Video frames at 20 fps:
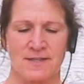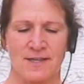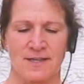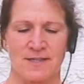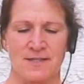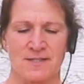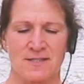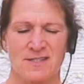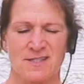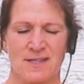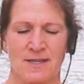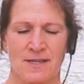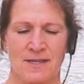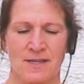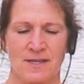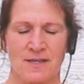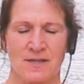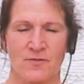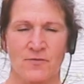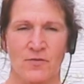kind of sink
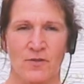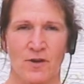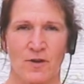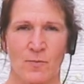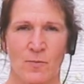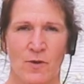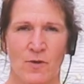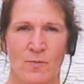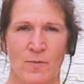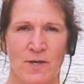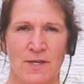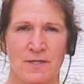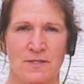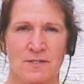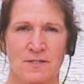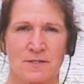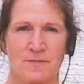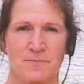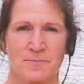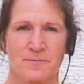in for a
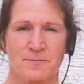moment.